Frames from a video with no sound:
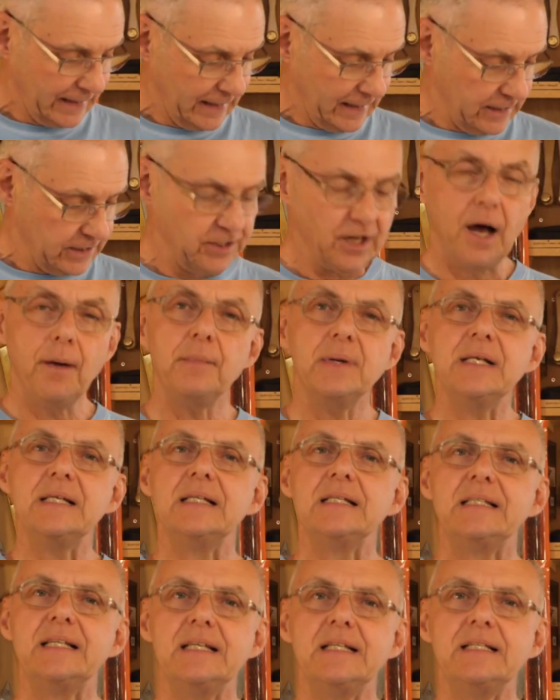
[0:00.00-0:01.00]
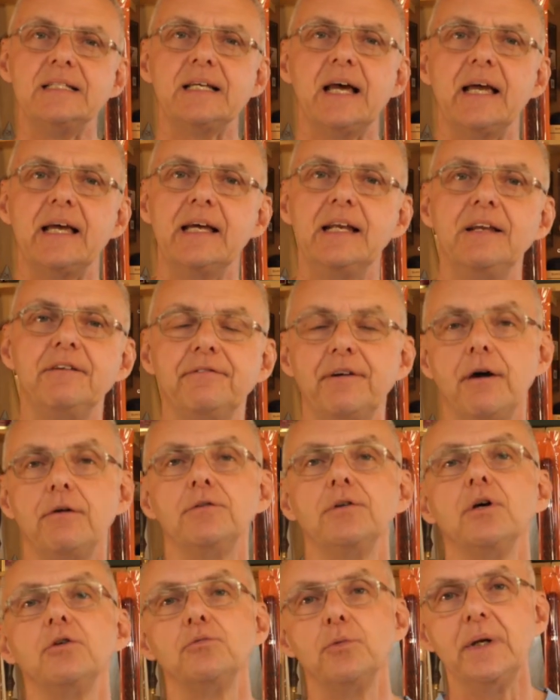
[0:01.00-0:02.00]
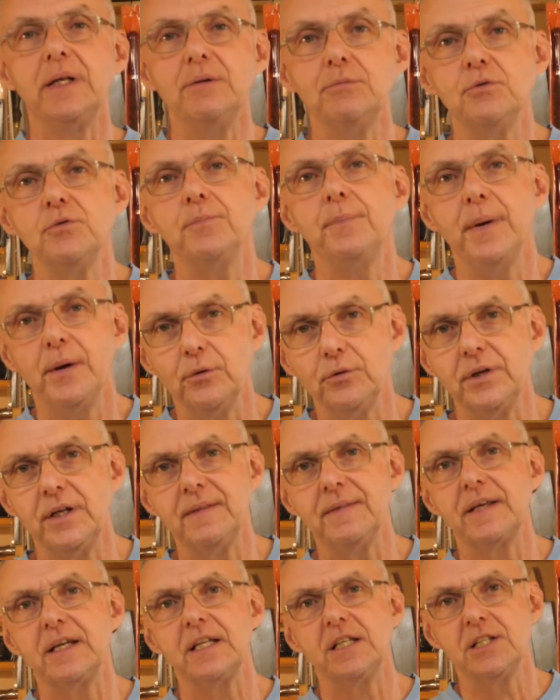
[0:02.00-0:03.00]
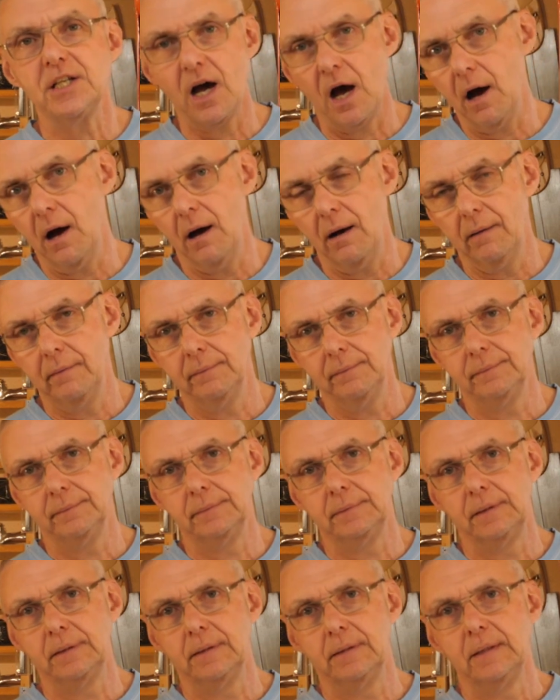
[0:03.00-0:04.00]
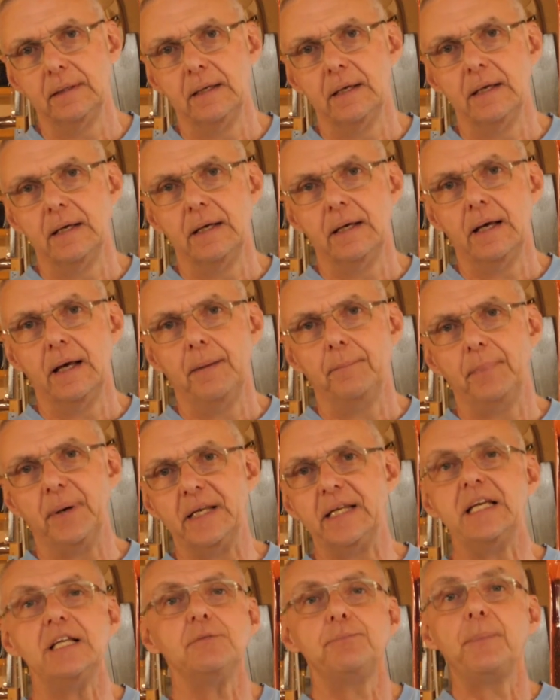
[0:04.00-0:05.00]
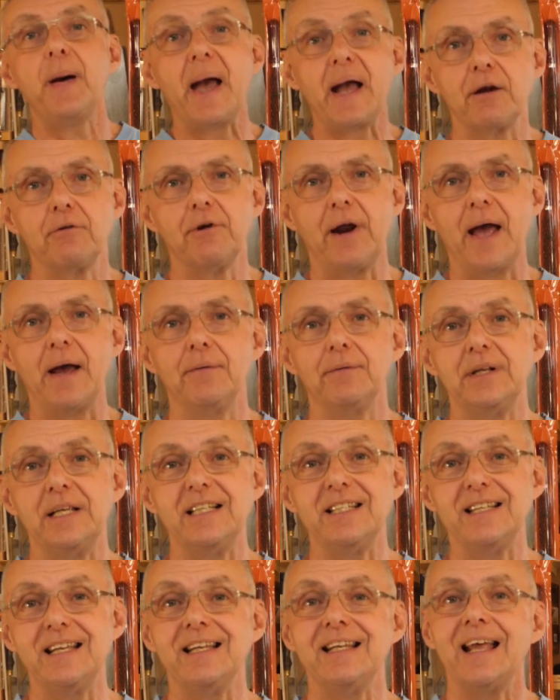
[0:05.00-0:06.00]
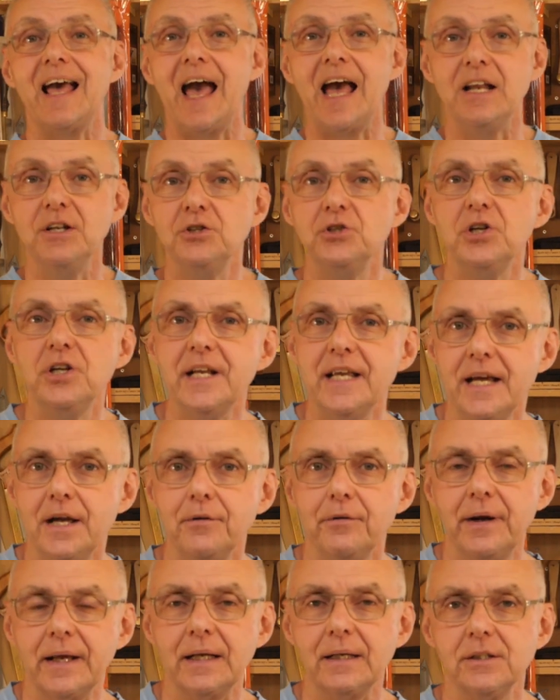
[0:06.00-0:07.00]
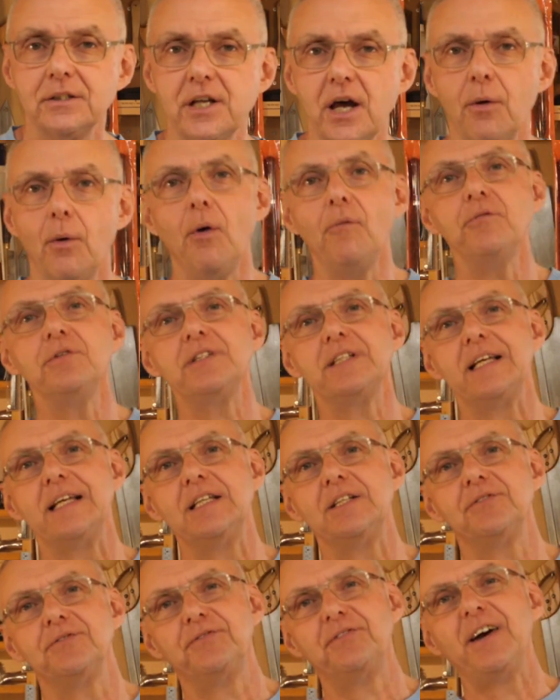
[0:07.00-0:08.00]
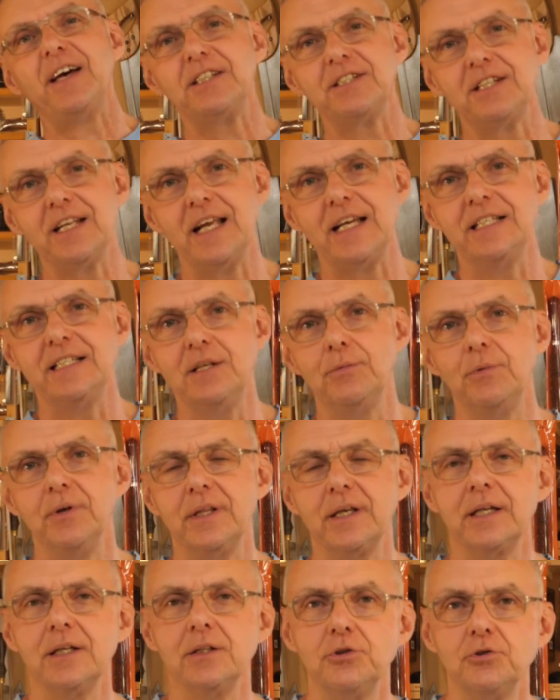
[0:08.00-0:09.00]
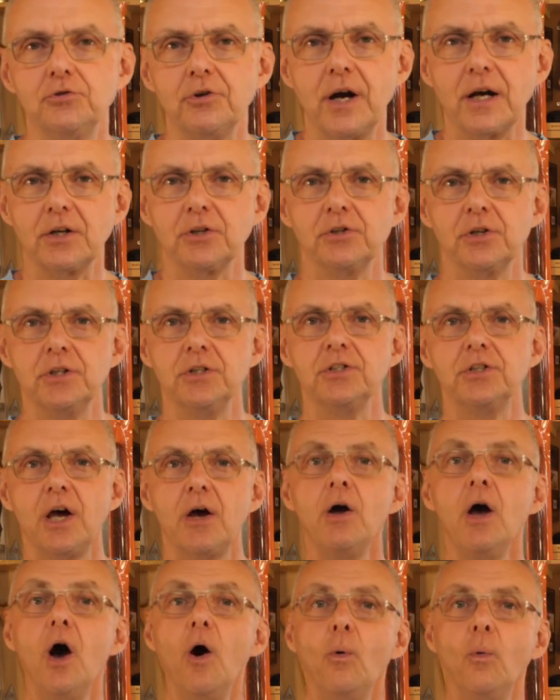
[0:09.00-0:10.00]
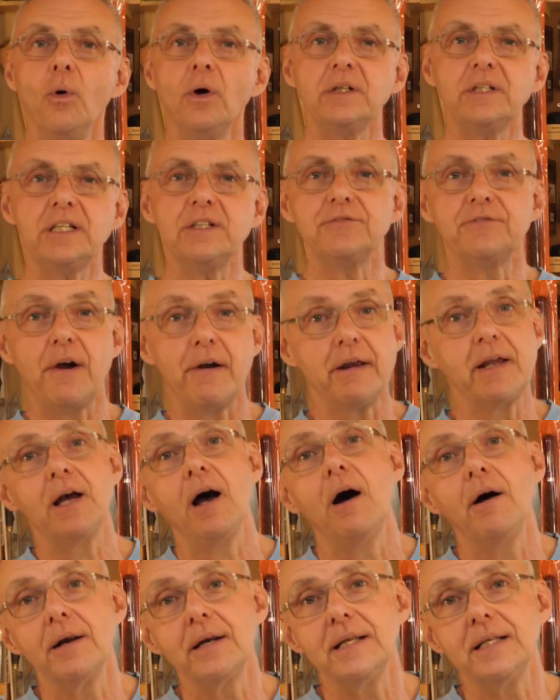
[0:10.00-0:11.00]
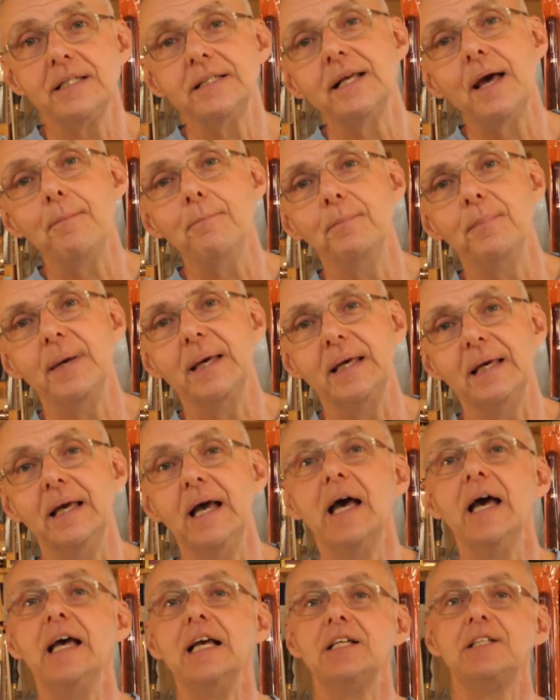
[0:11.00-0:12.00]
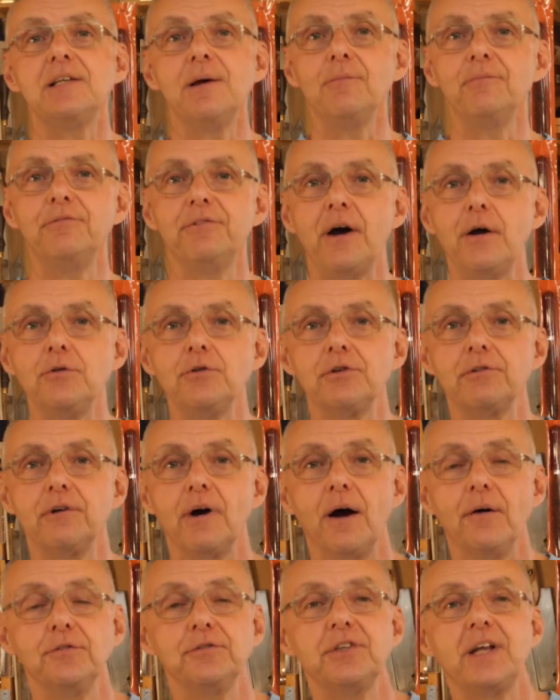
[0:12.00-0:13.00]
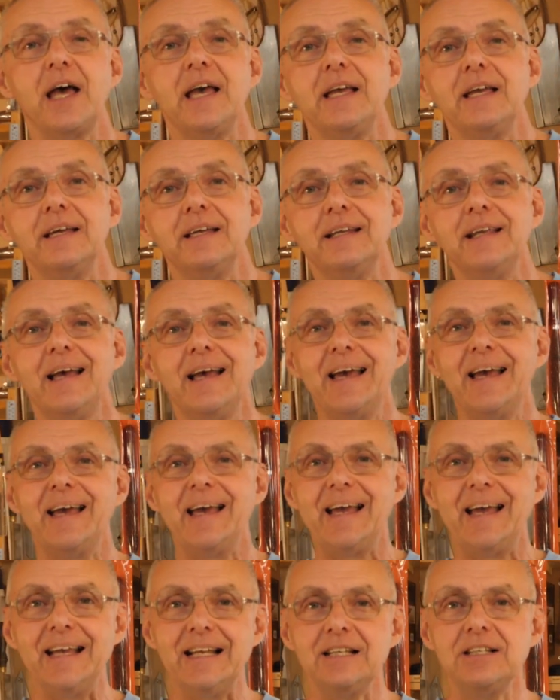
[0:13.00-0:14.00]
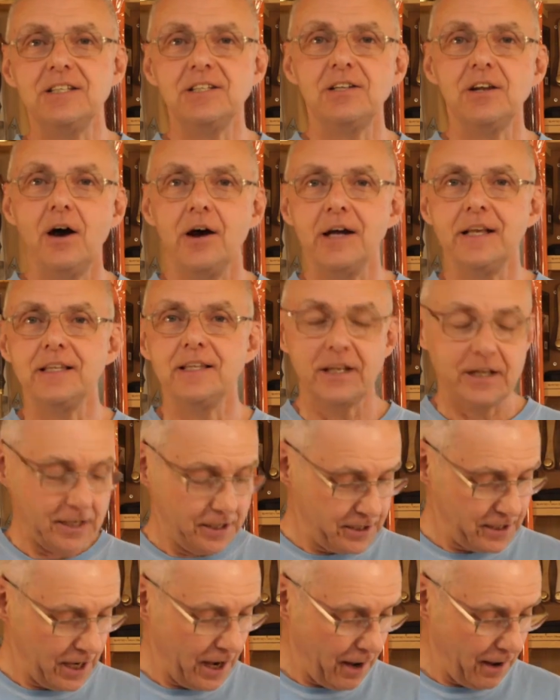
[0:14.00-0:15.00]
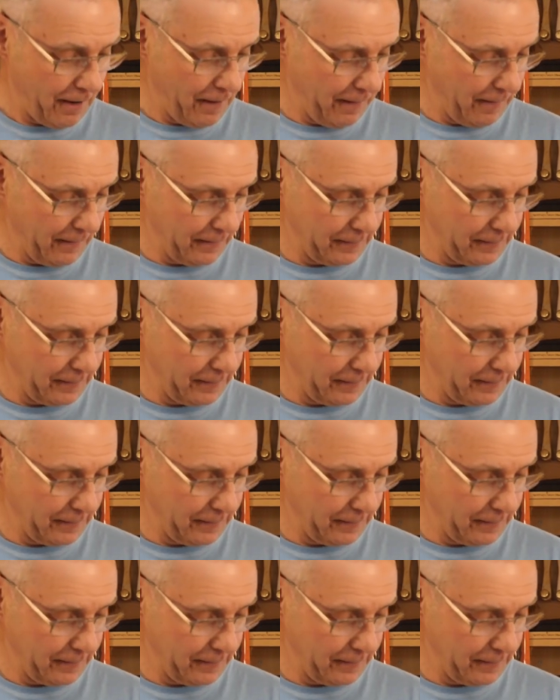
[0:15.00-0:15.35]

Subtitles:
Simon didn't take any photos when he was building the guitar, but his background is in engineering, so obviously he's fascinated with the construction. So what he's very kindly sent me is some photographs taken inside the guitar.